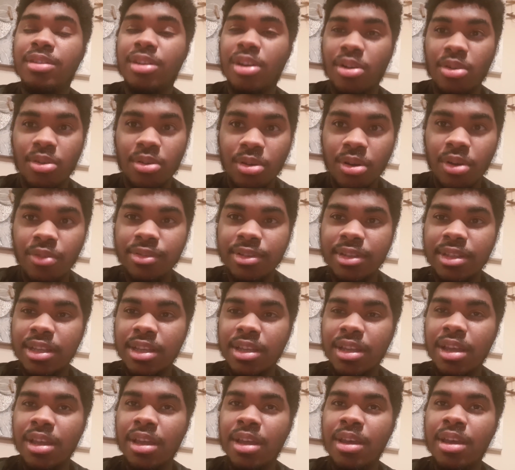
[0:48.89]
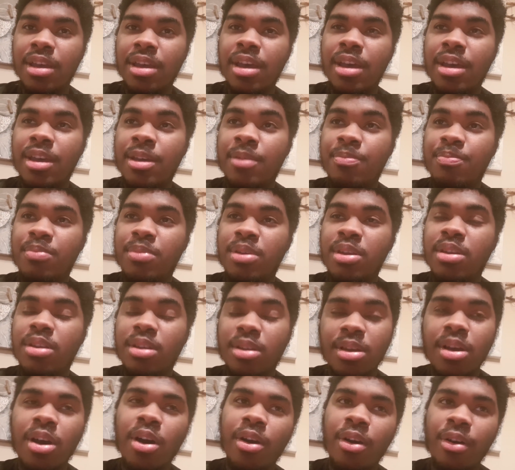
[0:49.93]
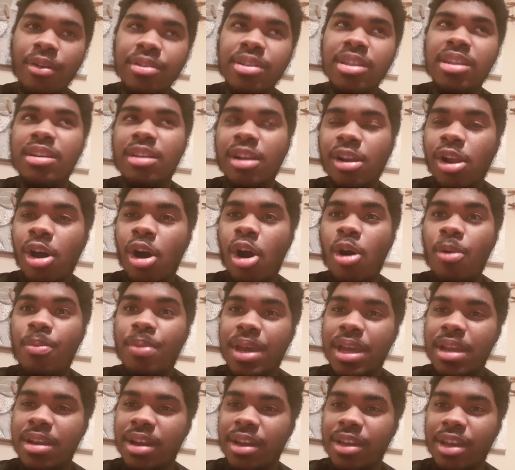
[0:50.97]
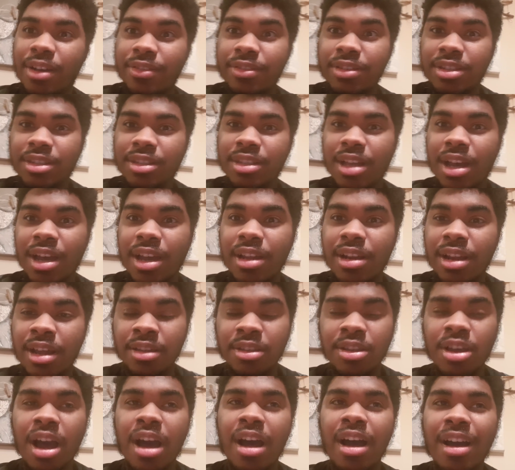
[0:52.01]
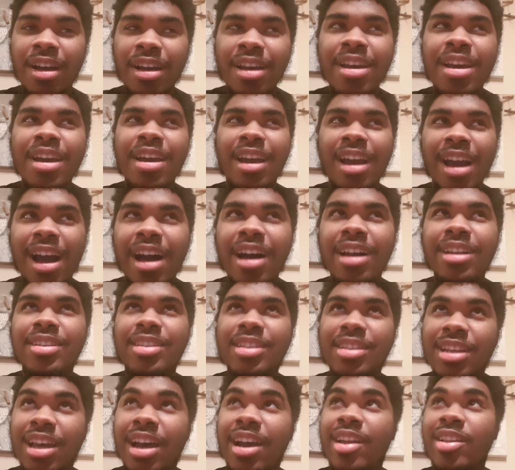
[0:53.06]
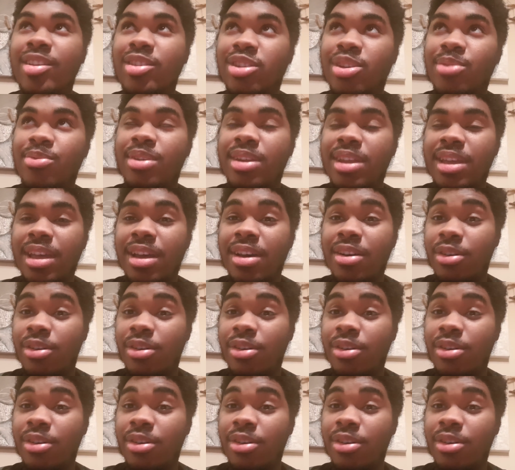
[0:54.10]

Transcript: Obviously obviously the law being that you can't sign somebody